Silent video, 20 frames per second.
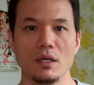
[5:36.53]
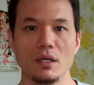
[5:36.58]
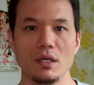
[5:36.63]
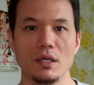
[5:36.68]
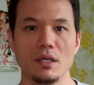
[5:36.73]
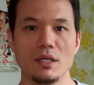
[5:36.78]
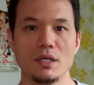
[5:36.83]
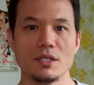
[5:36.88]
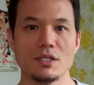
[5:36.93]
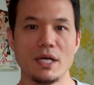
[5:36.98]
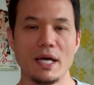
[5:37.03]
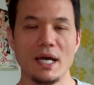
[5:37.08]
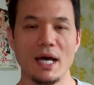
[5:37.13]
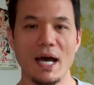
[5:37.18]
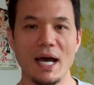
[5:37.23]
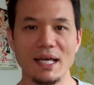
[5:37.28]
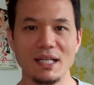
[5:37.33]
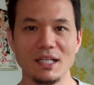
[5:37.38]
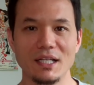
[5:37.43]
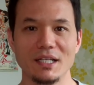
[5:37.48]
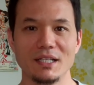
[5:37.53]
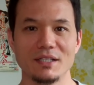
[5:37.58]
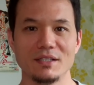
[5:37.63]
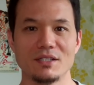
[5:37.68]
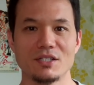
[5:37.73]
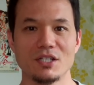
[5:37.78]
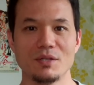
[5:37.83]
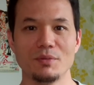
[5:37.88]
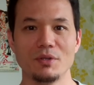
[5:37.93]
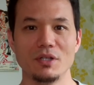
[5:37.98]
is I highlighted
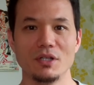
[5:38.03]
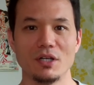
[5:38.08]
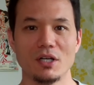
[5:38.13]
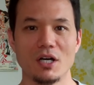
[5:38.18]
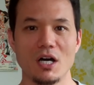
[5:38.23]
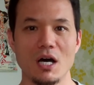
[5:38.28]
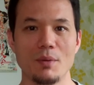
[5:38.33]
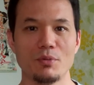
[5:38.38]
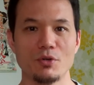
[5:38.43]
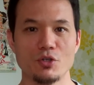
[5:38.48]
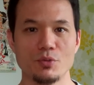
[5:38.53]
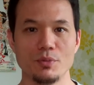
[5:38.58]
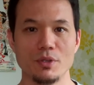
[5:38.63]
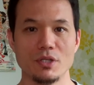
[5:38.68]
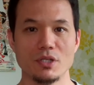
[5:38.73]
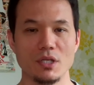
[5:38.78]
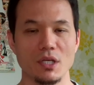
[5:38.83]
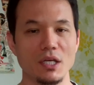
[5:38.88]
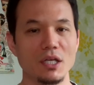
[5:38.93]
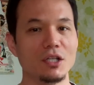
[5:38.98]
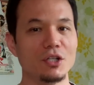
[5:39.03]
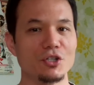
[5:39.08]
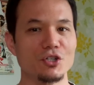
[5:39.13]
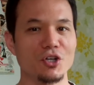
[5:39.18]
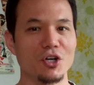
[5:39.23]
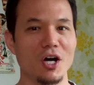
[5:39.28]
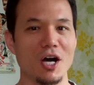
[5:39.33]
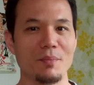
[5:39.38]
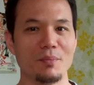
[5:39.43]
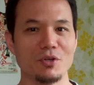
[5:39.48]
some of the accomplishments, English
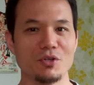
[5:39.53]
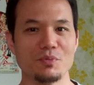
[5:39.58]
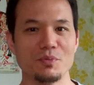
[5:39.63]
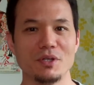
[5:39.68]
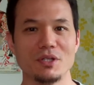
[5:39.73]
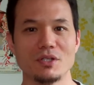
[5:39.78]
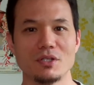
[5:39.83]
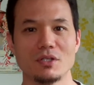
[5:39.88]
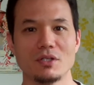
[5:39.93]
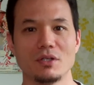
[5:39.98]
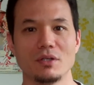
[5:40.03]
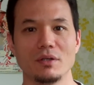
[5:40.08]
accomplishments,